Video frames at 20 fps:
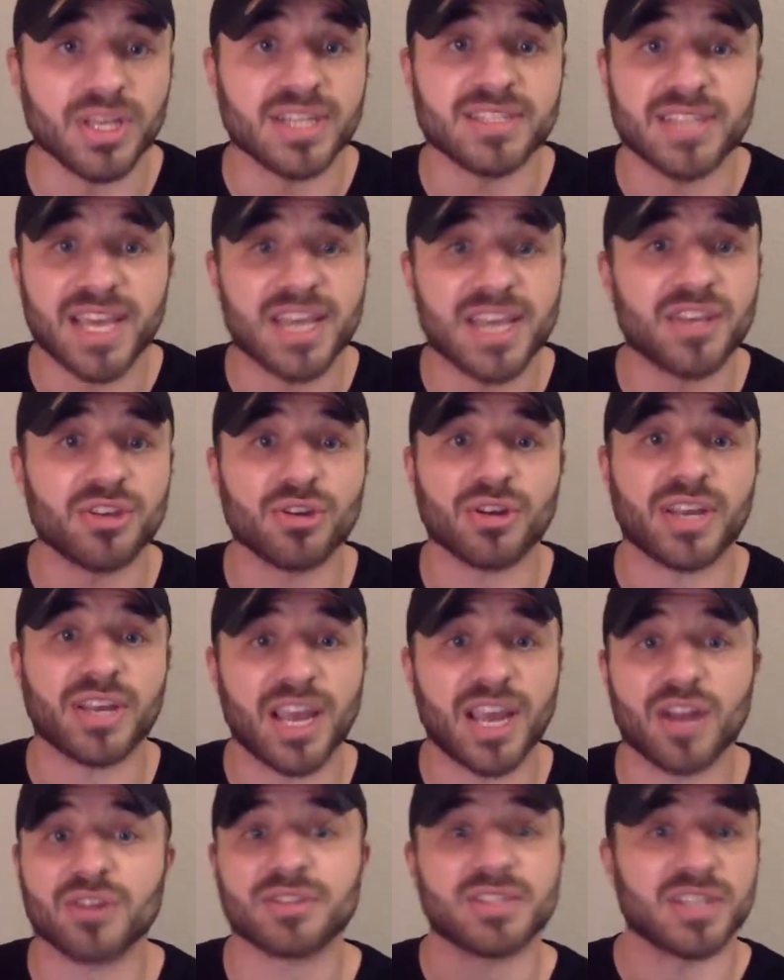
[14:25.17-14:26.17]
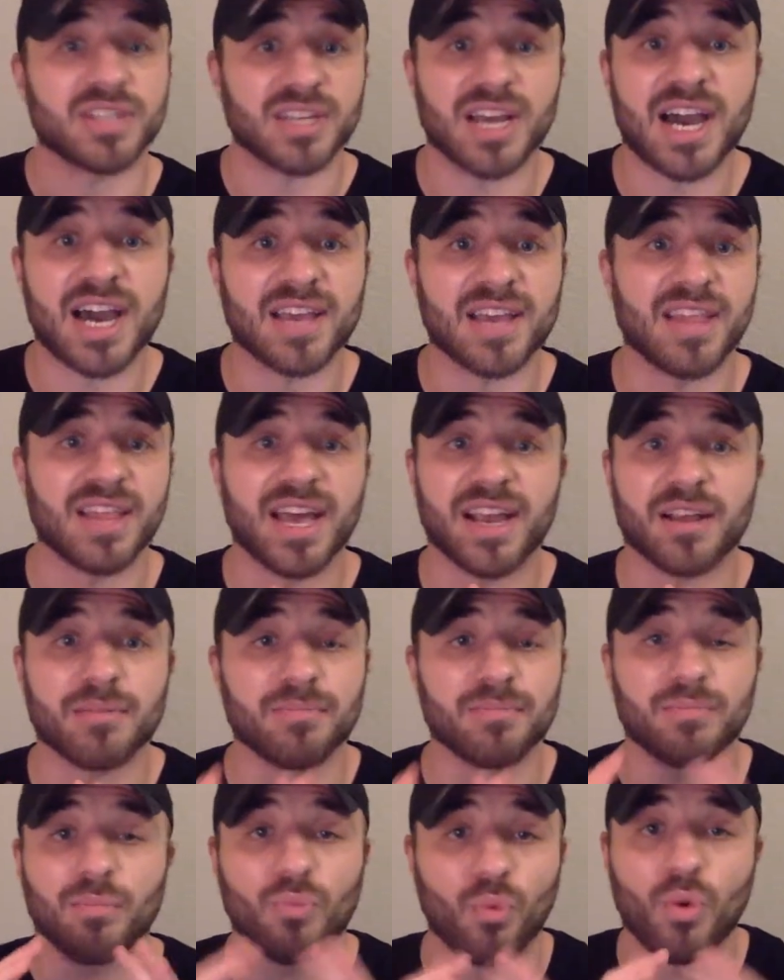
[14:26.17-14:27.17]
Take your cares to God,
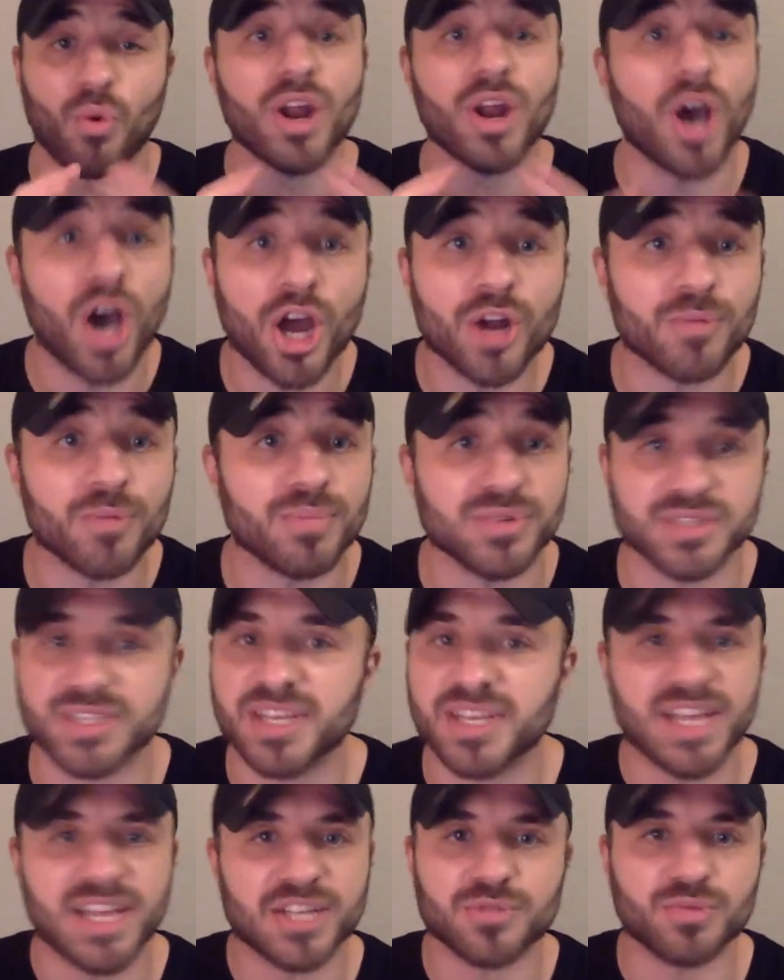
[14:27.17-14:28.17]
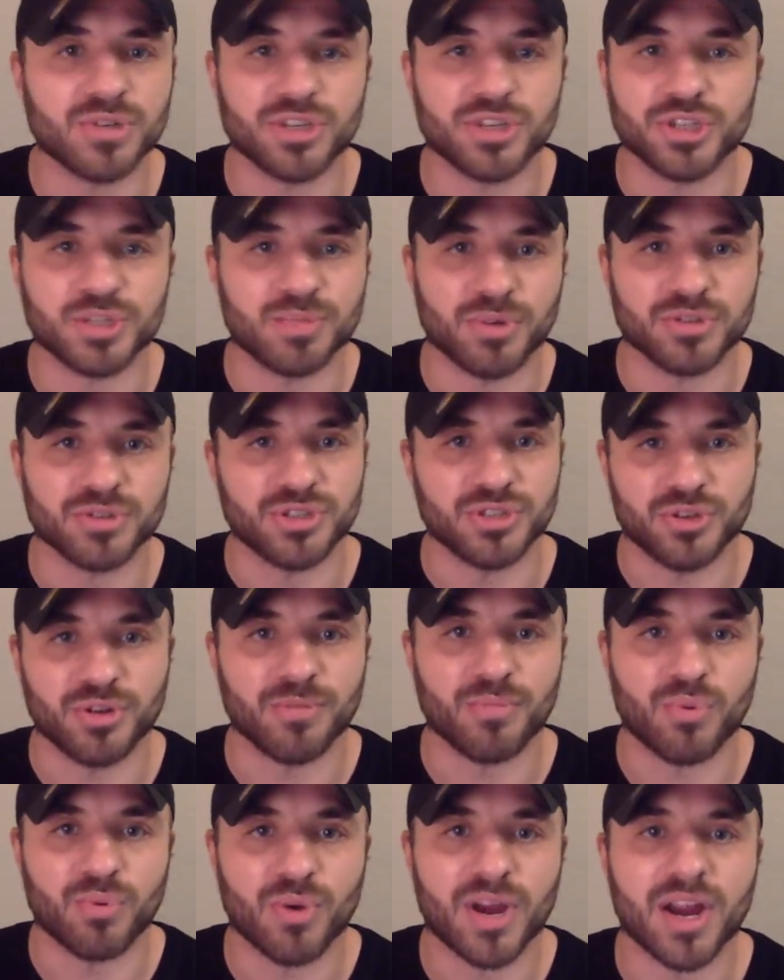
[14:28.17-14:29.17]
100%. That's what you're supposed to do in
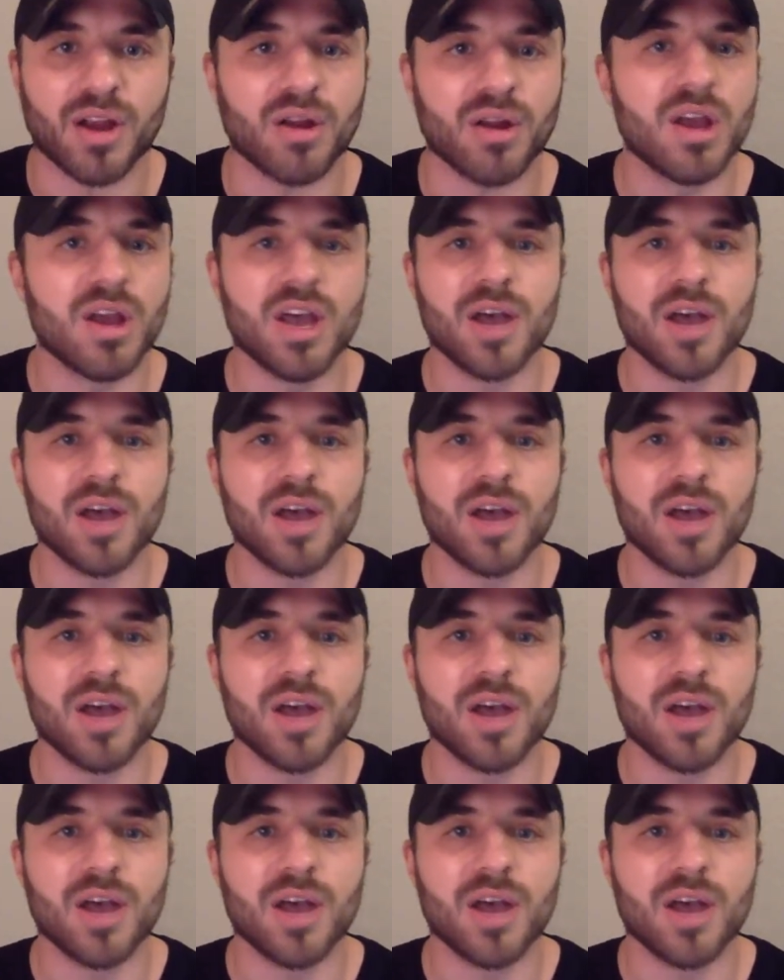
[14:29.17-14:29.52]
prayer.